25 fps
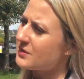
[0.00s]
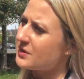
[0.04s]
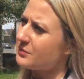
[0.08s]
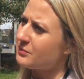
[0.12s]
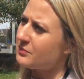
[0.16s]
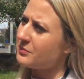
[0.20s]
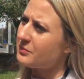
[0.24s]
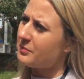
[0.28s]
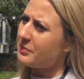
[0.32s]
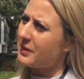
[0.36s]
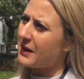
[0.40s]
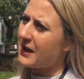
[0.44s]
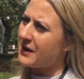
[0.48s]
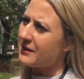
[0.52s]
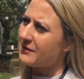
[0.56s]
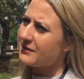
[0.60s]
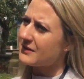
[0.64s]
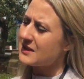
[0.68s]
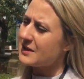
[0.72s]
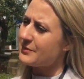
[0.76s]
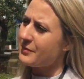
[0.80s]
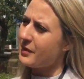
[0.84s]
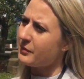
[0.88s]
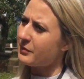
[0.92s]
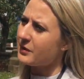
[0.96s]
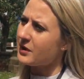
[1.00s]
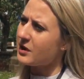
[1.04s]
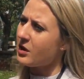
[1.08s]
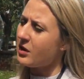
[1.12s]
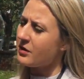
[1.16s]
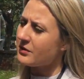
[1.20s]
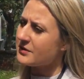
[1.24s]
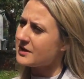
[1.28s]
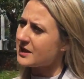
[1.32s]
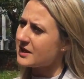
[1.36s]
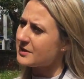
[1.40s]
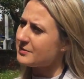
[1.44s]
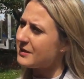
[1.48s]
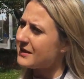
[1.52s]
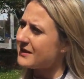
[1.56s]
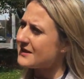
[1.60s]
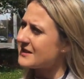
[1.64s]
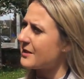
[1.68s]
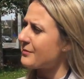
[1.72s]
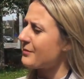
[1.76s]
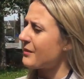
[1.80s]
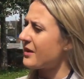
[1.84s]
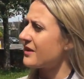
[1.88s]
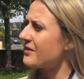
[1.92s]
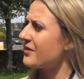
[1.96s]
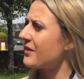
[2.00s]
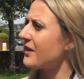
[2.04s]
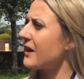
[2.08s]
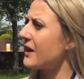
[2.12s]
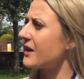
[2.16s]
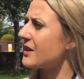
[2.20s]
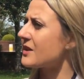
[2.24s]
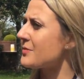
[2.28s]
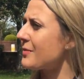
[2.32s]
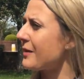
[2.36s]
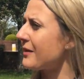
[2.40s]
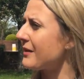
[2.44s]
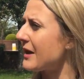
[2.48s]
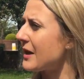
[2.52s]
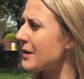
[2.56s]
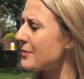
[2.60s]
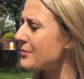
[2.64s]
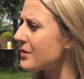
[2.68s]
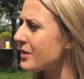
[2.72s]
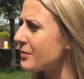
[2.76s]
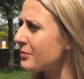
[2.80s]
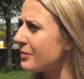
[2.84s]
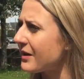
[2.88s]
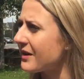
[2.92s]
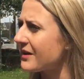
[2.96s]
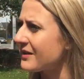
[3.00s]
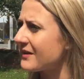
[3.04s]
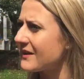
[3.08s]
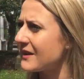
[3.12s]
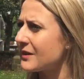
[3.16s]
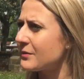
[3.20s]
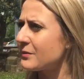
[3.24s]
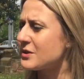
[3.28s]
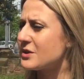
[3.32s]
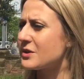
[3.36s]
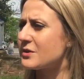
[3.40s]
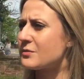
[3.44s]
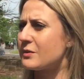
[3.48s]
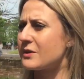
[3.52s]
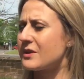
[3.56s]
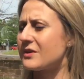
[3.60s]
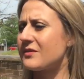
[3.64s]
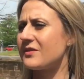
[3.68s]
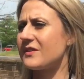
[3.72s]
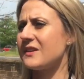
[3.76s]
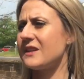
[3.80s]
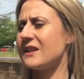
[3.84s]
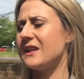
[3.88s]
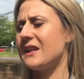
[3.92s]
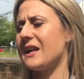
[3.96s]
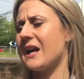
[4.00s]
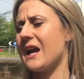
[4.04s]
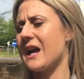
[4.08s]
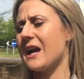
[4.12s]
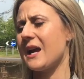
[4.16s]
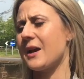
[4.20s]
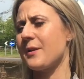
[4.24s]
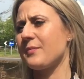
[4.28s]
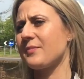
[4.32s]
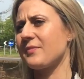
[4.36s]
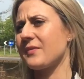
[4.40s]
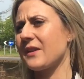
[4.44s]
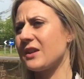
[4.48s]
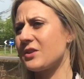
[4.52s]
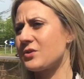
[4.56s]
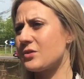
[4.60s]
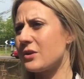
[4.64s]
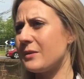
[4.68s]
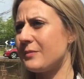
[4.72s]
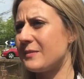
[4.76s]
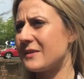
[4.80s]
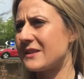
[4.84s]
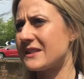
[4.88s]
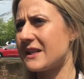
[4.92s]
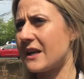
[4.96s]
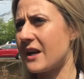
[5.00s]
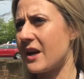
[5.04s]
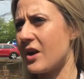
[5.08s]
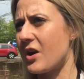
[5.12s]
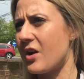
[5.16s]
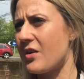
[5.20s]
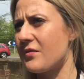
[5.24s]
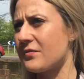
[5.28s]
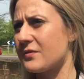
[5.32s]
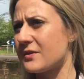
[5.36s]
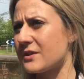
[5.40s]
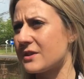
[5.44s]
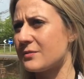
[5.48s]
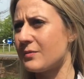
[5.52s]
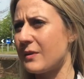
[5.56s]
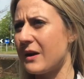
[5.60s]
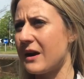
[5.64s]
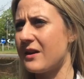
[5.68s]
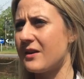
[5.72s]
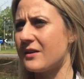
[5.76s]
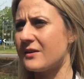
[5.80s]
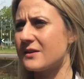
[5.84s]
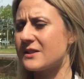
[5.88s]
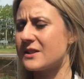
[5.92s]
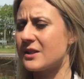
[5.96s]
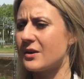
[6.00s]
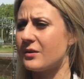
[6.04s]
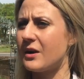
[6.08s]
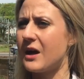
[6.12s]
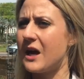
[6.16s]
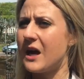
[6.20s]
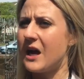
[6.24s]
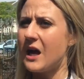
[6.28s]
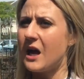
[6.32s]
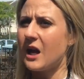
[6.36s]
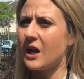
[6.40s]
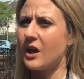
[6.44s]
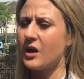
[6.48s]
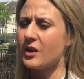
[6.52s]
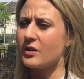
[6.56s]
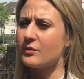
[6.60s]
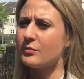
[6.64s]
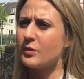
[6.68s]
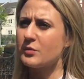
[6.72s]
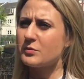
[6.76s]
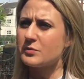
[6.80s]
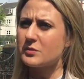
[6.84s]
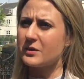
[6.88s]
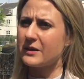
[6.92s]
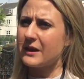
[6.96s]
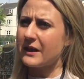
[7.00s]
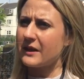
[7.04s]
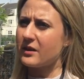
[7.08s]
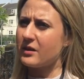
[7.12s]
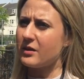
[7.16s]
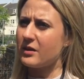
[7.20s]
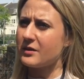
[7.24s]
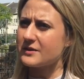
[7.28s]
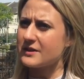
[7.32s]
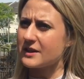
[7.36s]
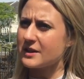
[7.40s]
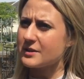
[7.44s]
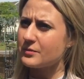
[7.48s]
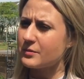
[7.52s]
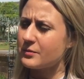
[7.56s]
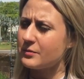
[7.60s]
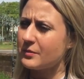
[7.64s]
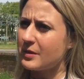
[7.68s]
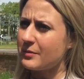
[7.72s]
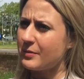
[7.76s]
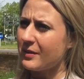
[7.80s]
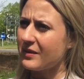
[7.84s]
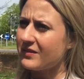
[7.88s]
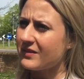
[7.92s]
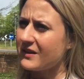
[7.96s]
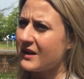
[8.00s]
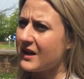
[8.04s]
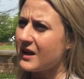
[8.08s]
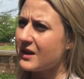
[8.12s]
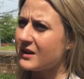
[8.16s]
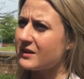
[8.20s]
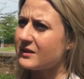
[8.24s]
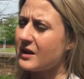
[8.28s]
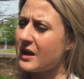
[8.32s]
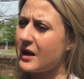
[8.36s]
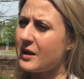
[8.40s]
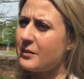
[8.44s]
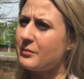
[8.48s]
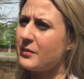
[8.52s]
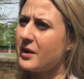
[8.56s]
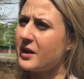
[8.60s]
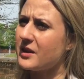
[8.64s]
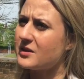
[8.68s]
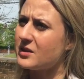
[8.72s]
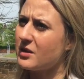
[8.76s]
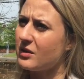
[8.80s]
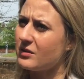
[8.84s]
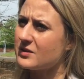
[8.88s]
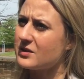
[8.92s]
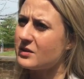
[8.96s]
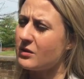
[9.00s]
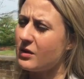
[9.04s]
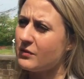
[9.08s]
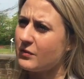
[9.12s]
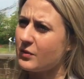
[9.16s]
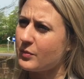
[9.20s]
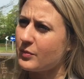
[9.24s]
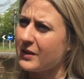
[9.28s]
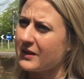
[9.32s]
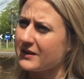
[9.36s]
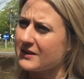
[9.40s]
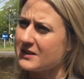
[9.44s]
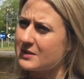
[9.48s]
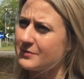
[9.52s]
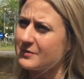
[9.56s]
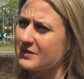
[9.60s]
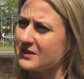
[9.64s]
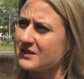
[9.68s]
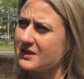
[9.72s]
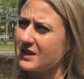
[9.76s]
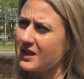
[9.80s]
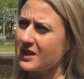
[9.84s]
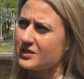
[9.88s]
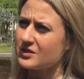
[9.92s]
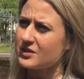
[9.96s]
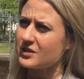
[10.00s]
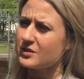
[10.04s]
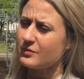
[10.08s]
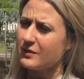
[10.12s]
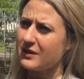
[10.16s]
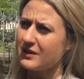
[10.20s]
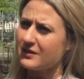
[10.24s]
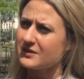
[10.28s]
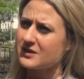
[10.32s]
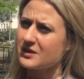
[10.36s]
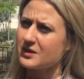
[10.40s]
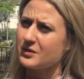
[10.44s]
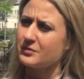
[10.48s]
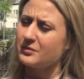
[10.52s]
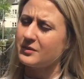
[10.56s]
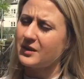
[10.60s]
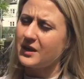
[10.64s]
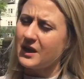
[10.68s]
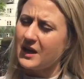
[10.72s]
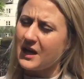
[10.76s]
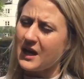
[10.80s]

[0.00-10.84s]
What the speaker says: some parents that might want to contact me because they might have heard about hypnobirthing, which is one of the treatments that I offer as well. So a lot of mums will get in contact with me about that. I also offer pregnancy massage as well. So